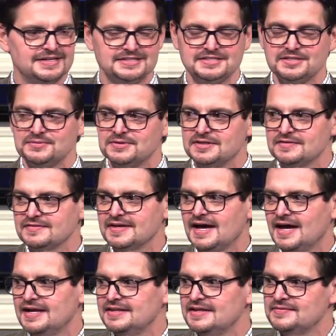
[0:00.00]
It's the Word of
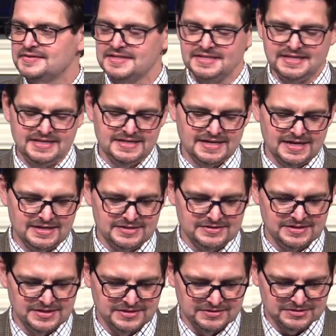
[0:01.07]
God that we lean on
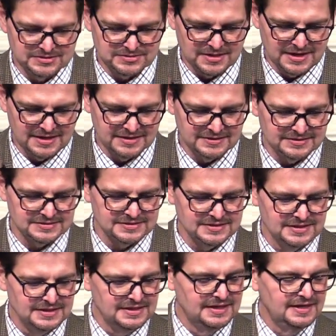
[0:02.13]
during those trials,
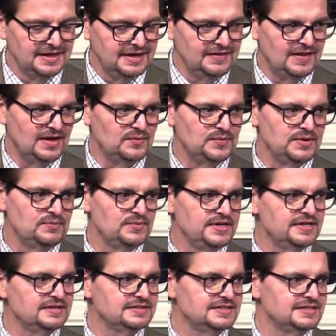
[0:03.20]
and that we
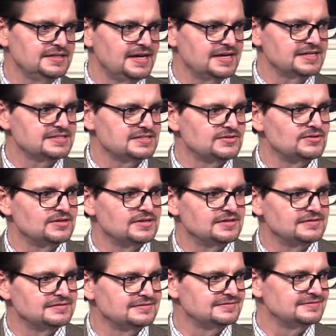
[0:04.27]
wield it like a
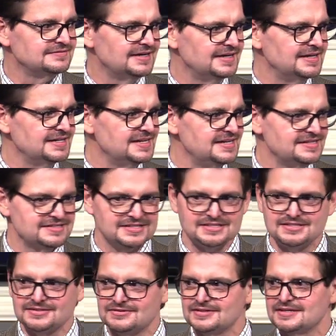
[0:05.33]
sword, right? It is the
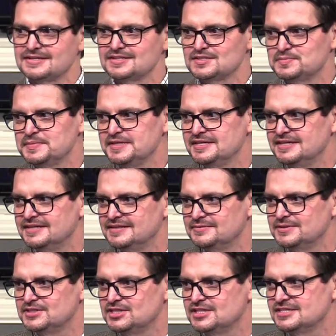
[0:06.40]
sword of the Spirit,
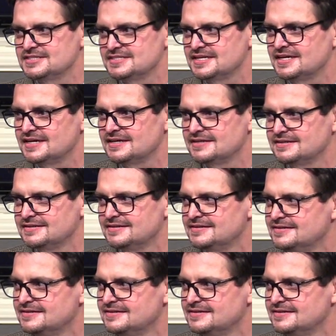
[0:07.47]
which is the